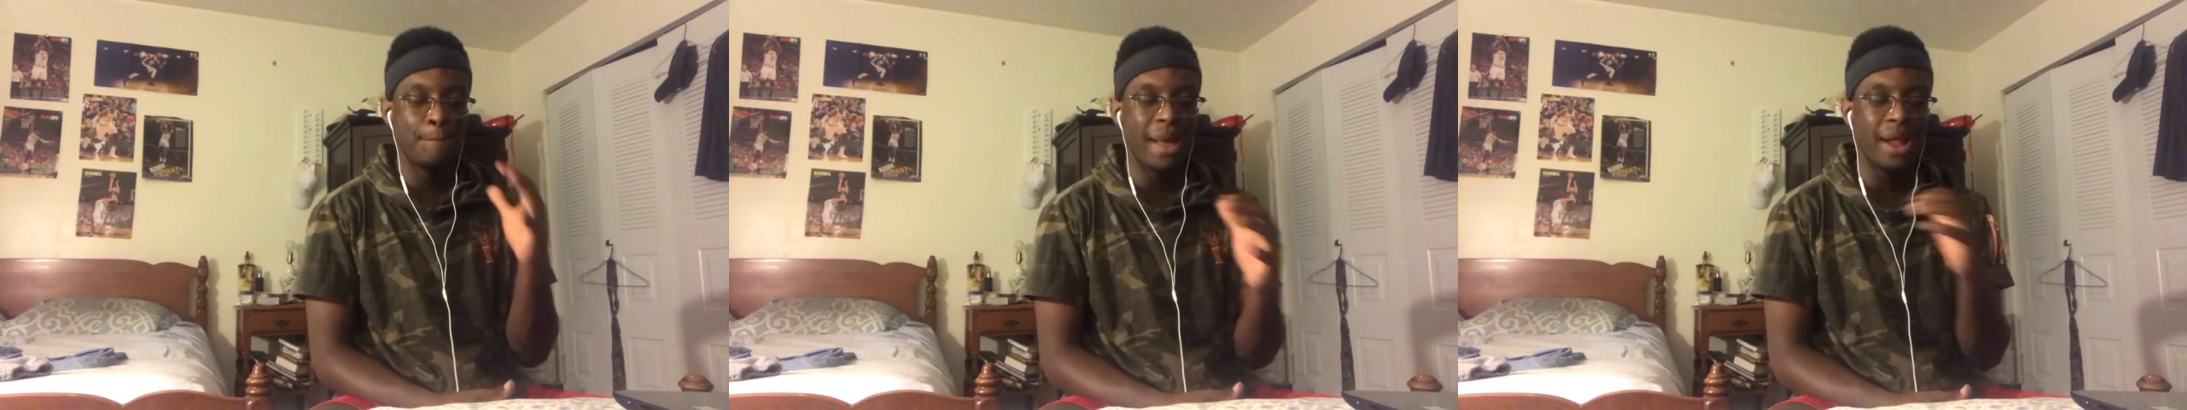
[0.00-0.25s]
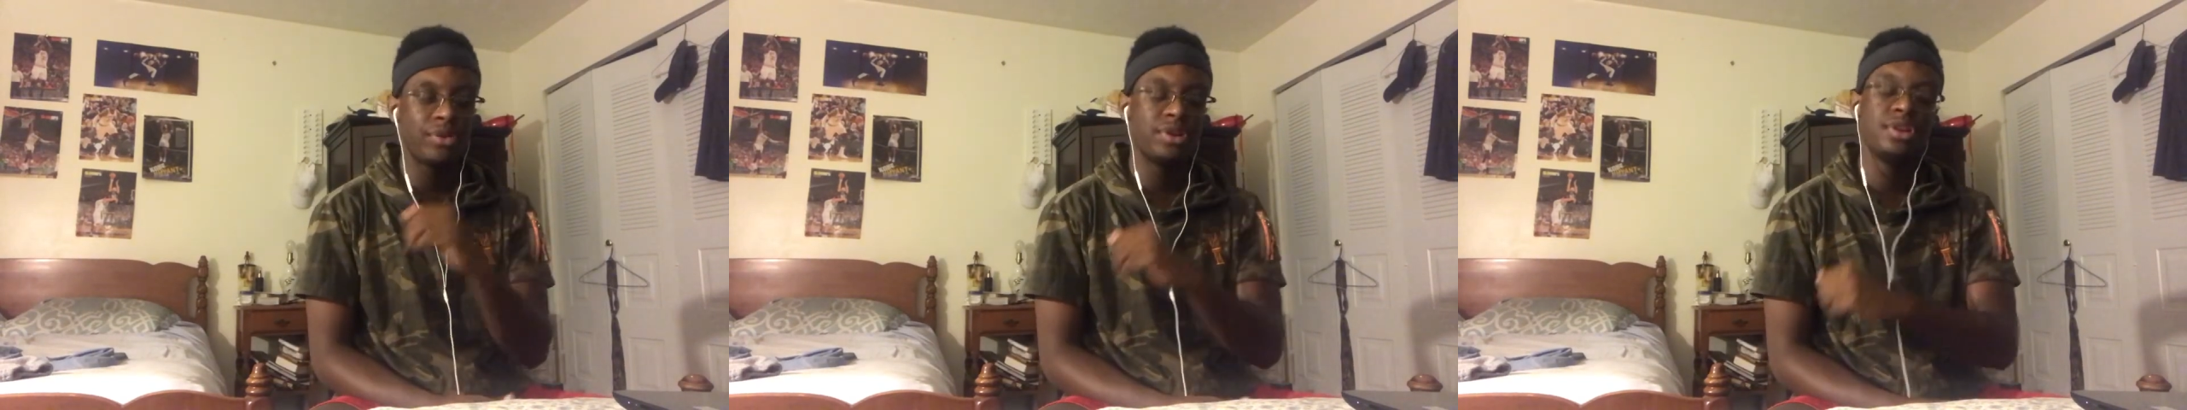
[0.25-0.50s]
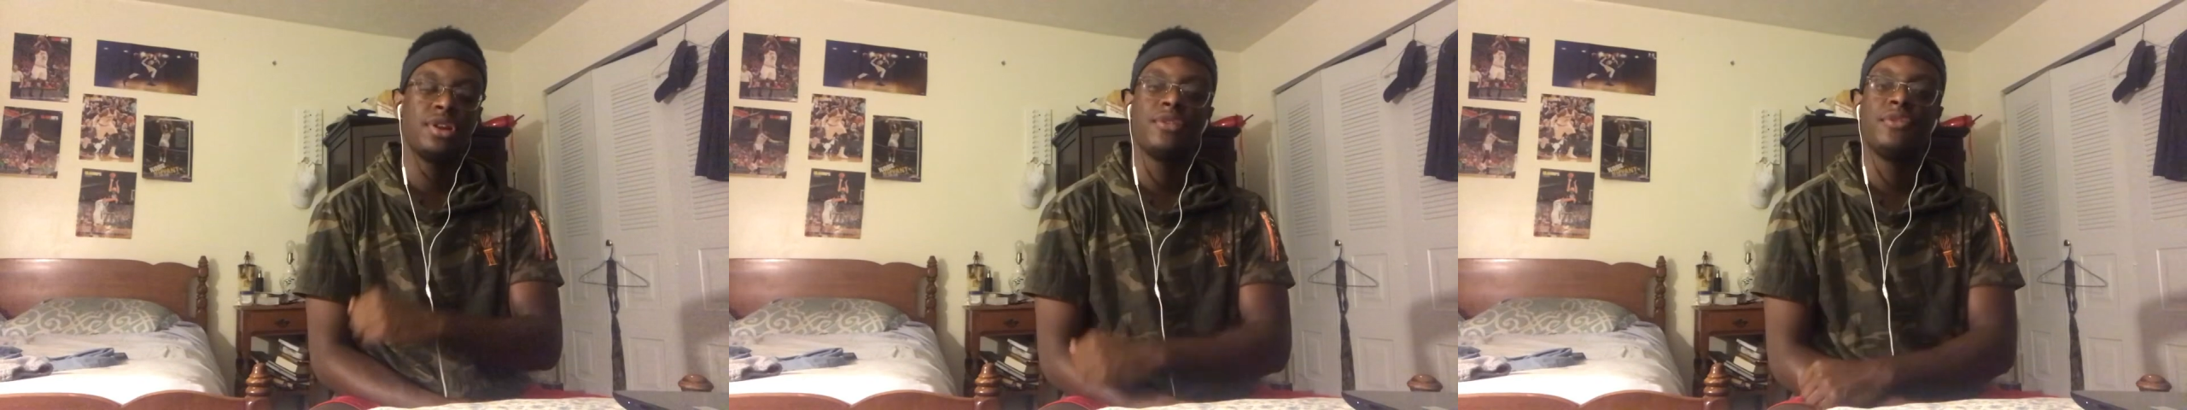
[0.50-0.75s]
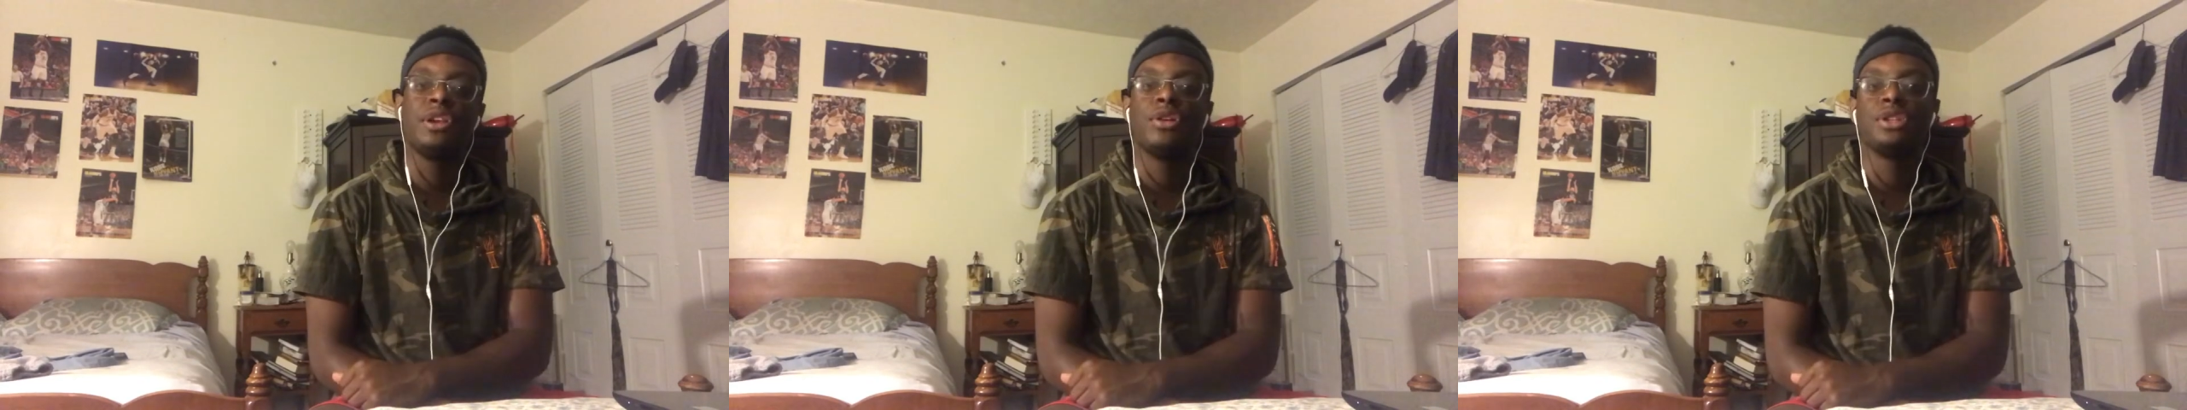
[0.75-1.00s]
back with another
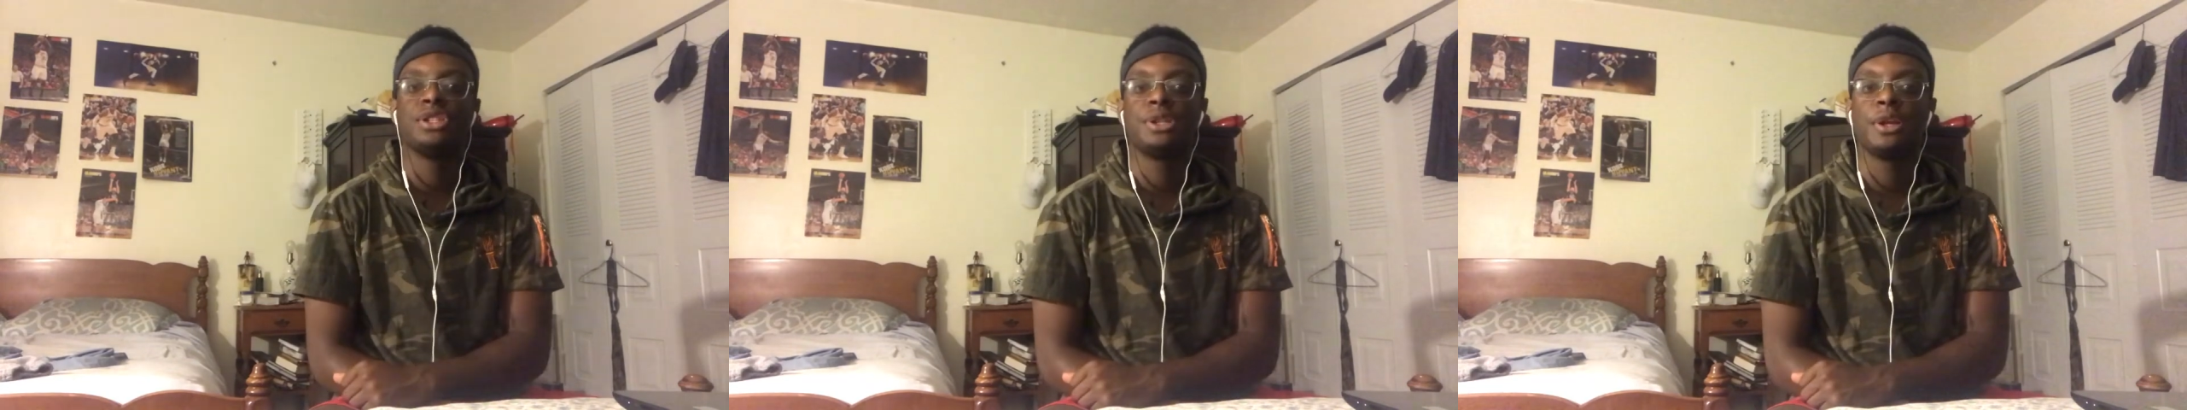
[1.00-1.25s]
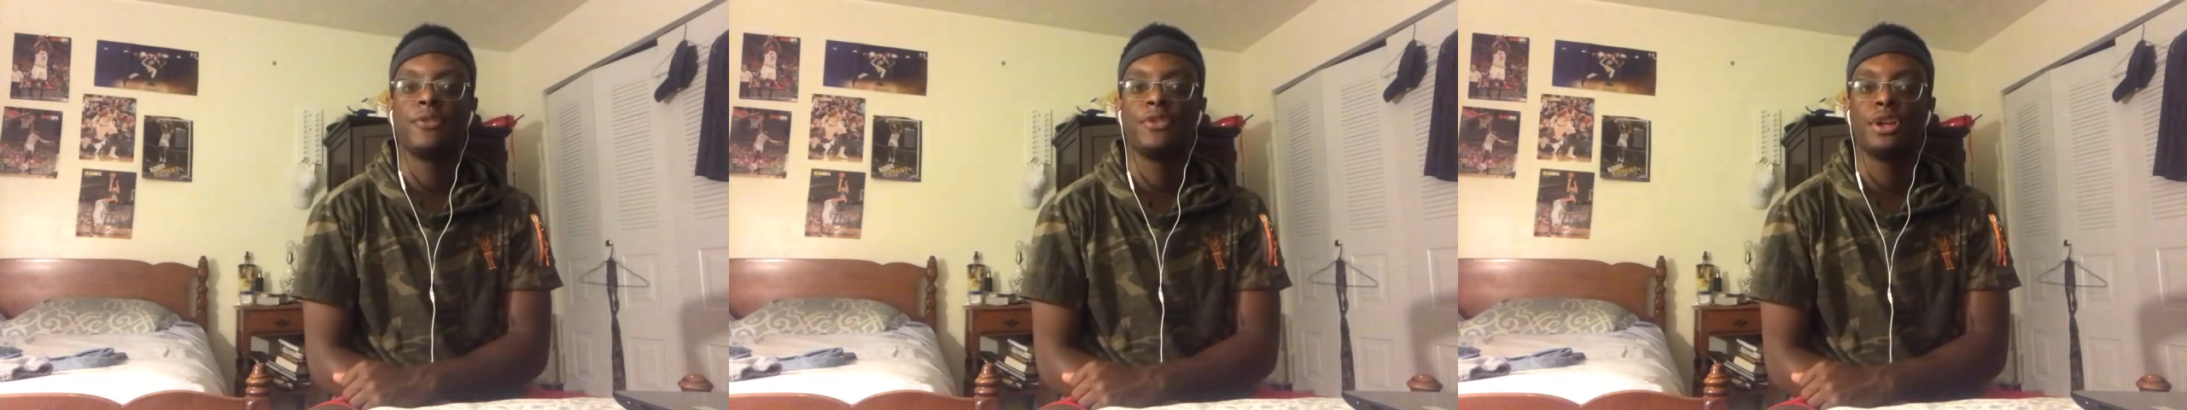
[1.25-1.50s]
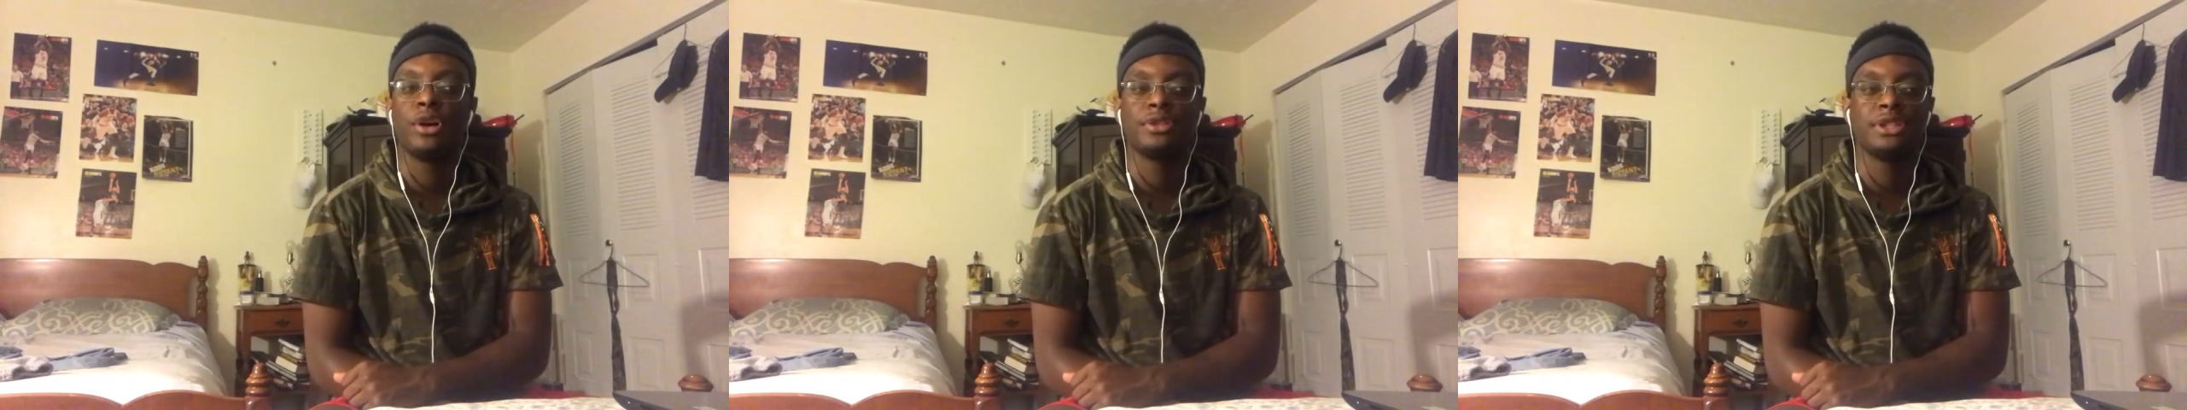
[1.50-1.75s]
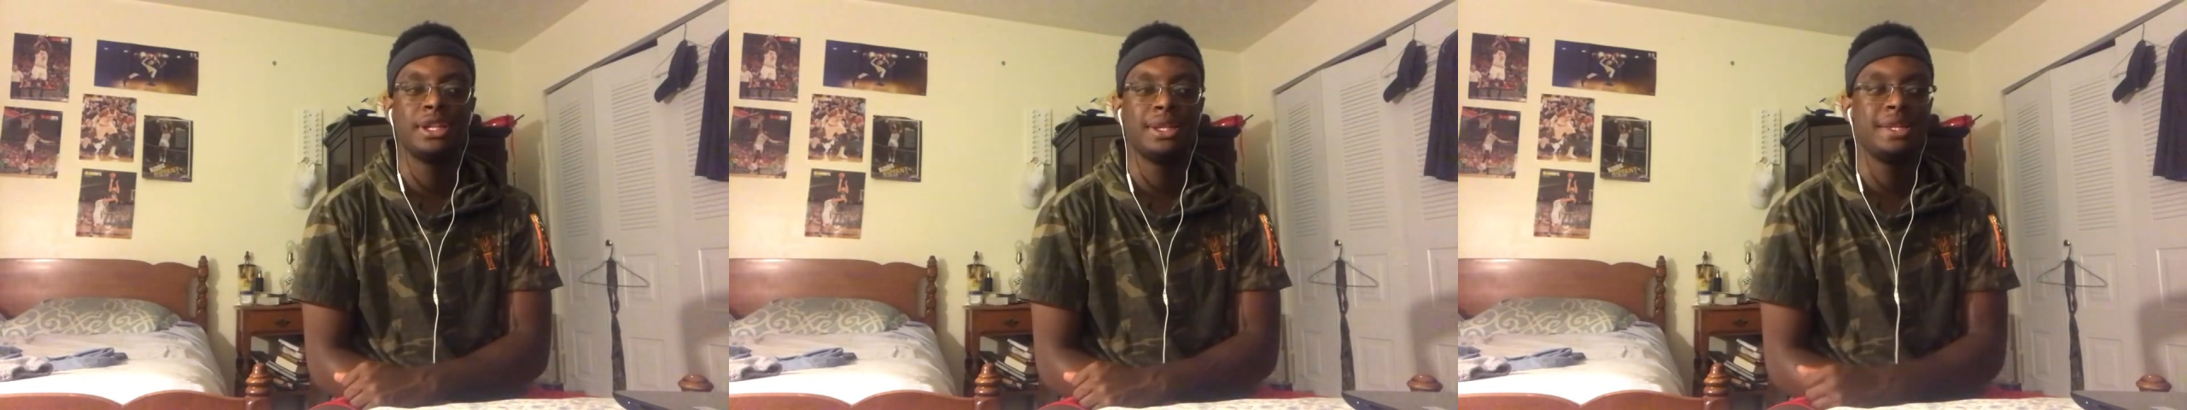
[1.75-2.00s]
video on the channel for y'all
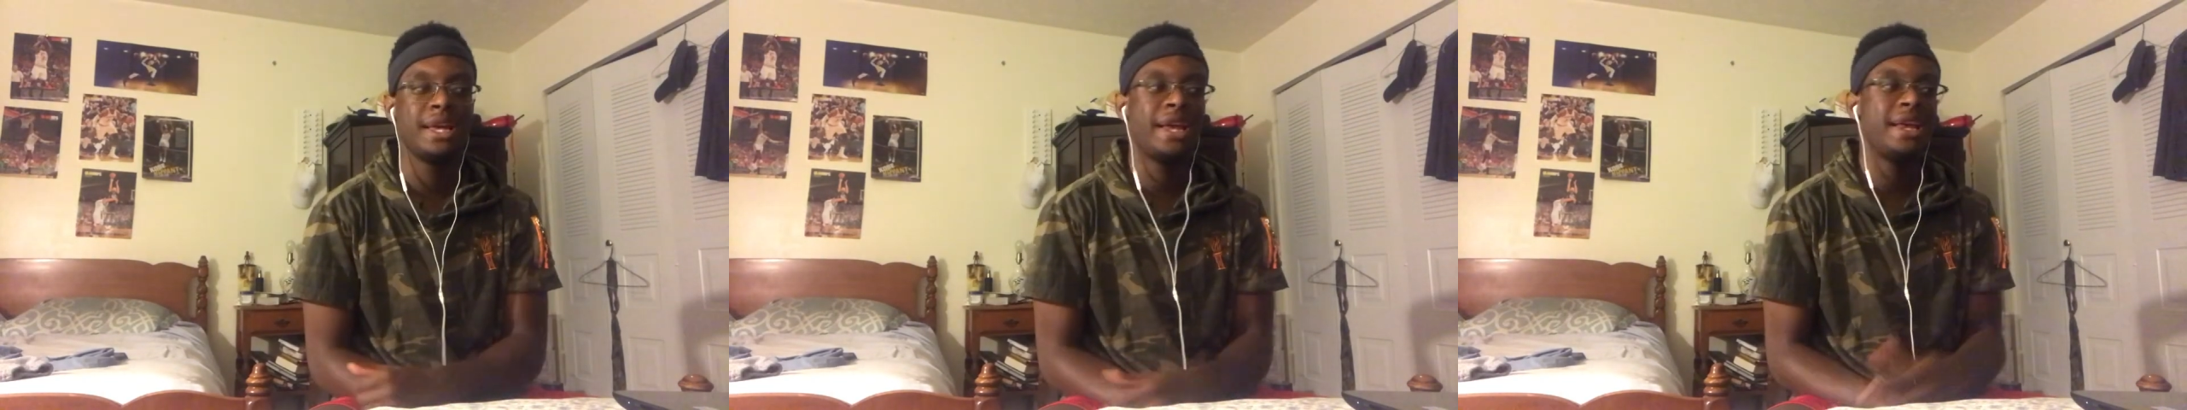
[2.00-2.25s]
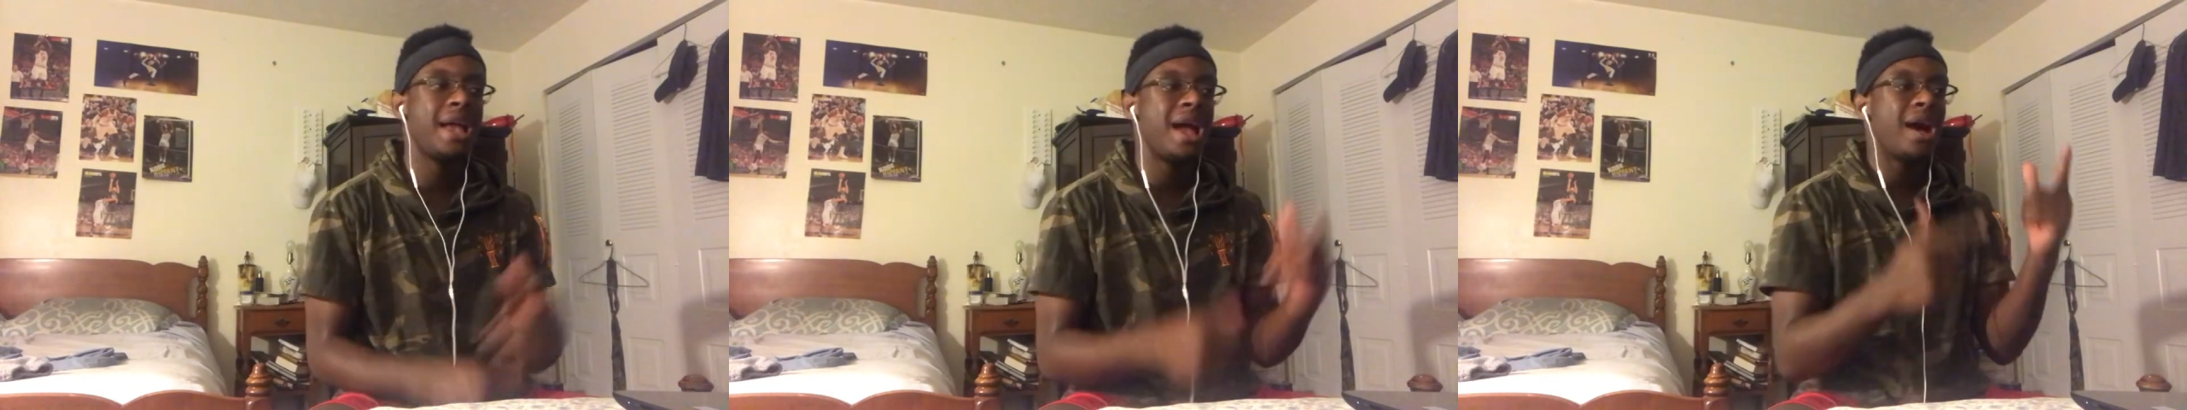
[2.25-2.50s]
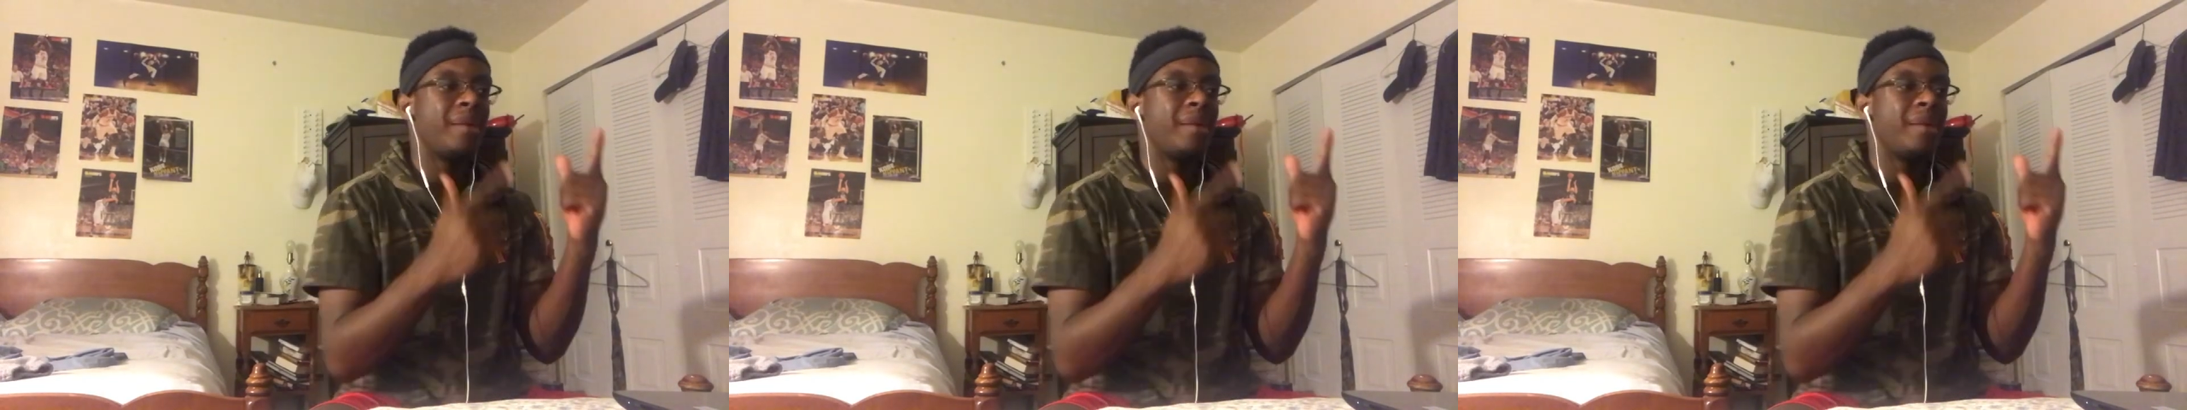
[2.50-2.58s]
today.